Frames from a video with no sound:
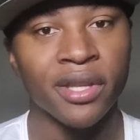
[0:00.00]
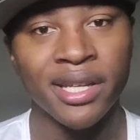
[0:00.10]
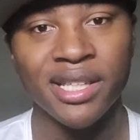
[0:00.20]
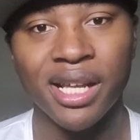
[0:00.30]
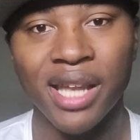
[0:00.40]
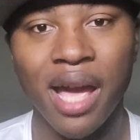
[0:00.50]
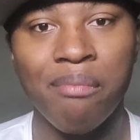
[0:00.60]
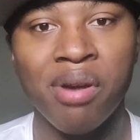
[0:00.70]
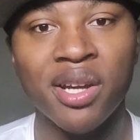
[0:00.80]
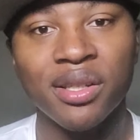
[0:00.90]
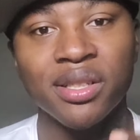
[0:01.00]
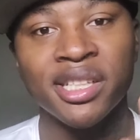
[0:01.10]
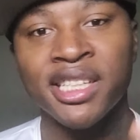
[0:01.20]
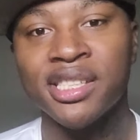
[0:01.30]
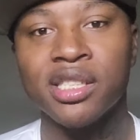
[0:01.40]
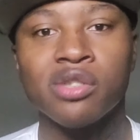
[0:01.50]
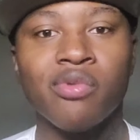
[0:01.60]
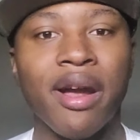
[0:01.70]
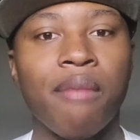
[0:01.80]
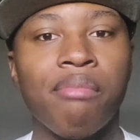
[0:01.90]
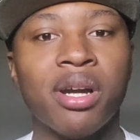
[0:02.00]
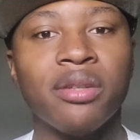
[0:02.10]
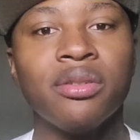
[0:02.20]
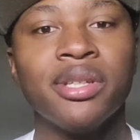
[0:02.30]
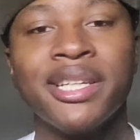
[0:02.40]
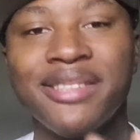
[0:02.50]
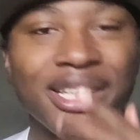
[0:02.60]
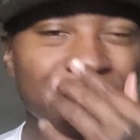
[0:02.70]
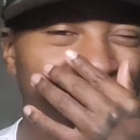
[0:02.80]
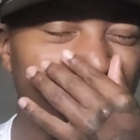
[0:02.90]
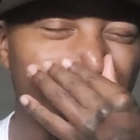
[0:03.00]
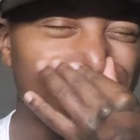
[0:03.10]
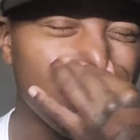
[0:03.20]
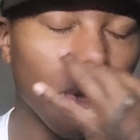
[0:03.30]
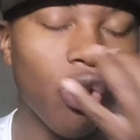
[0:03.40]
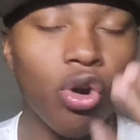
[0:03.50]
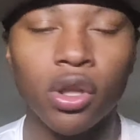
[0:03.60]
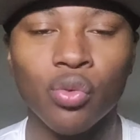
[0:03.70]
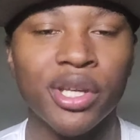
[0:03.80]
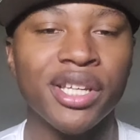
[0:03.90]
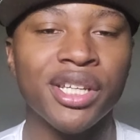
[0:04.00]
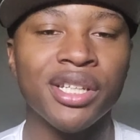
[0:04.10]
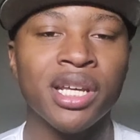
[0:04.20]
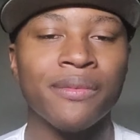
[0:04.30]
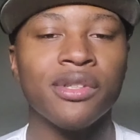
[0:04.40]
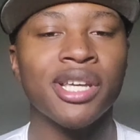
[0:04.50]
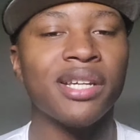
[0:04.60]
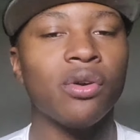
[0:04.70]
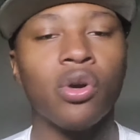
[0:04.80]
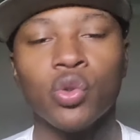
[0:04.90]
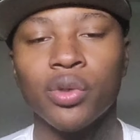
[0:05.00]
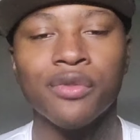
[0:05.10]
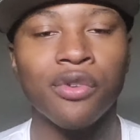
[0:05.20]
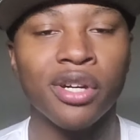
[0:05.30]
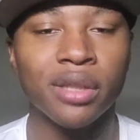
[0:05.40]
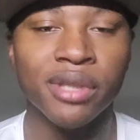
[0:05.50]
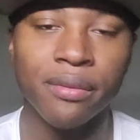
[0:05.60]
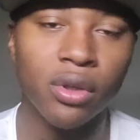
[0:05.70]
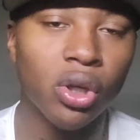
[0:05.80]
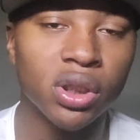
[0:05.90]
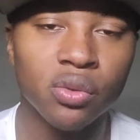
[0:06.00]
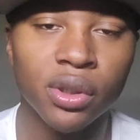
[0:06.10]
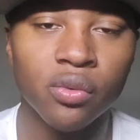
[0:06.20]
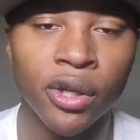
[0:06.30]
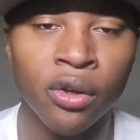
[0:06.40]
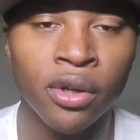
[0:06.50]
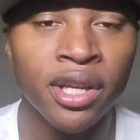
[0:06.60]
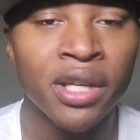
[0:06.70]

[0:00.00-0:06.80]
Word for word: Hit that like button, hit the subscribe button, hit that share button, go all the way in, okay, all the way funky, keep it all the way real.